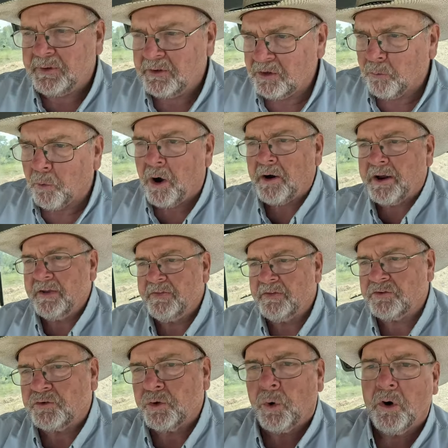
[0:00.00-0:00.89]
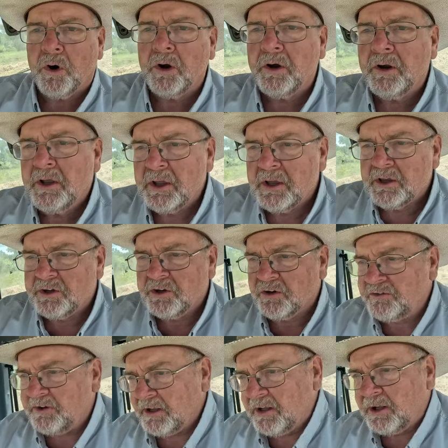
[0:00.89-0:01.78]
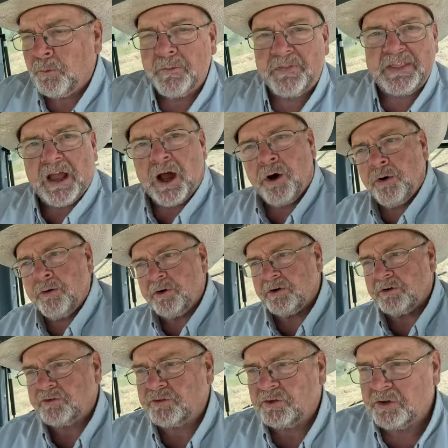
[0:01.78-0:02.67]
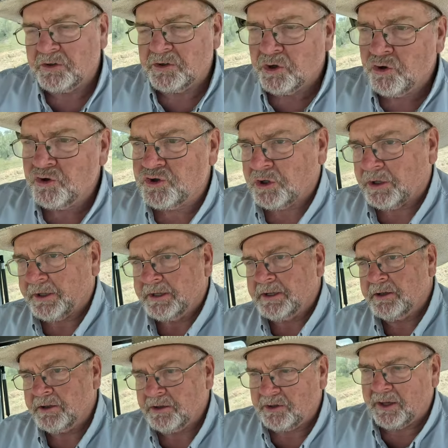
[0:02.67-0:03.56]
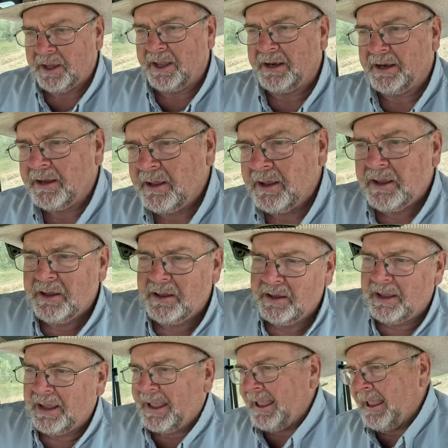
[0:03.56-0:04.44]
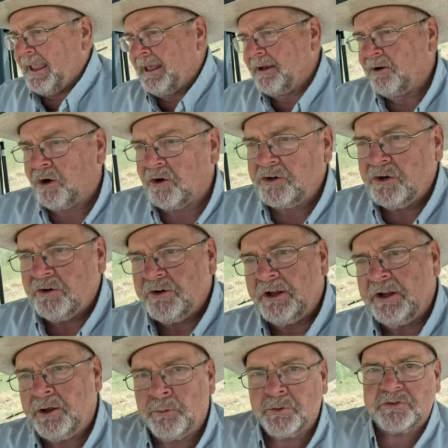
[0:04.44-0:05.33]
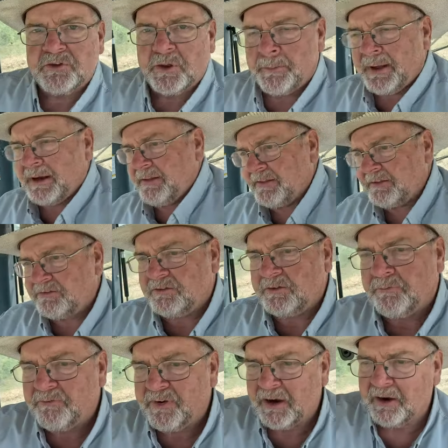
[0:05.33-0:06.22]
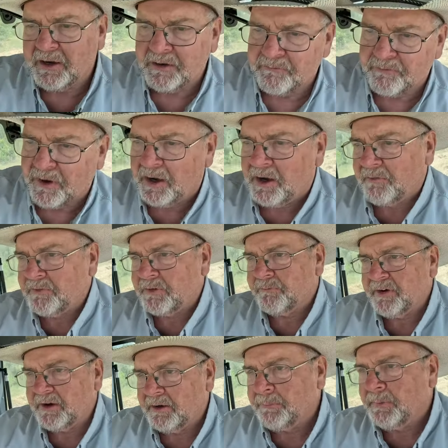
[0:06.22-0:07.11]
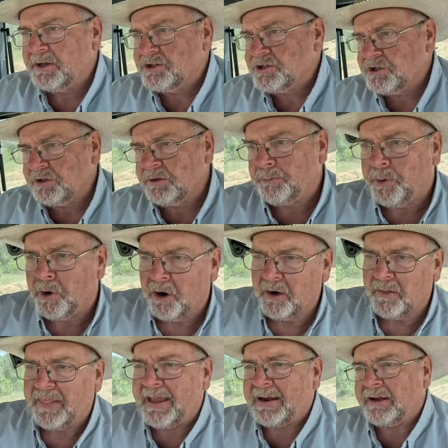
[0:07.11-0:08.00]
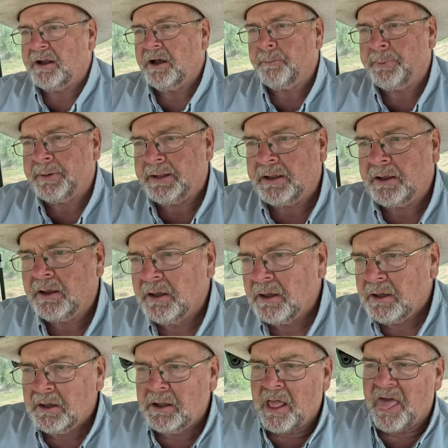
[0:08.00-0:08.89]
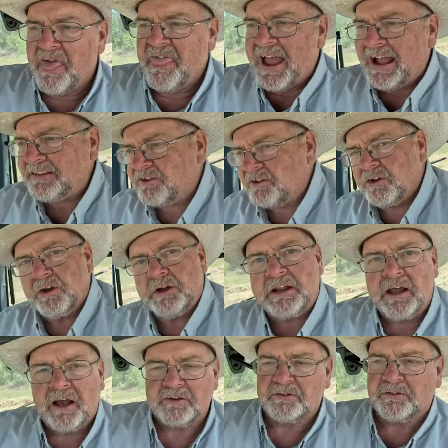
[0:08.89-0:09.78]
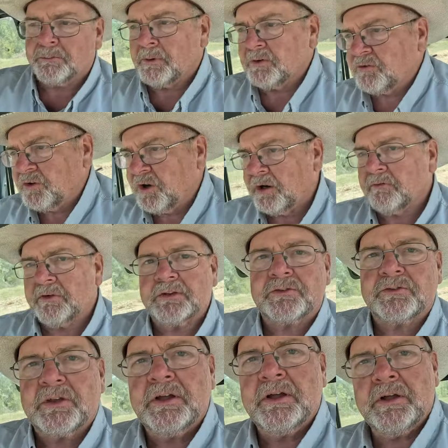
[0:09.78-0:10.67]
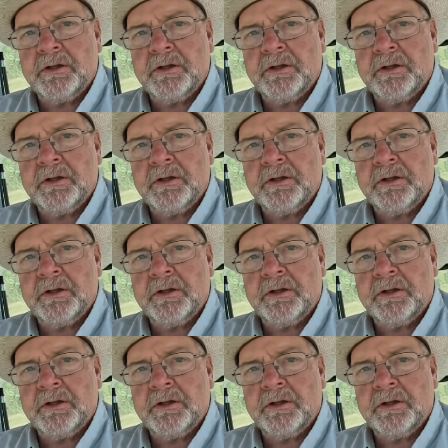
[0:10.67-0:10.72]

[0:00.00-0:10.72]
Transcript: You walk in the store, you're dealing with the owners usually, and and or you're dealing with somebody that's very involved and very much part of that company. That's good customer service.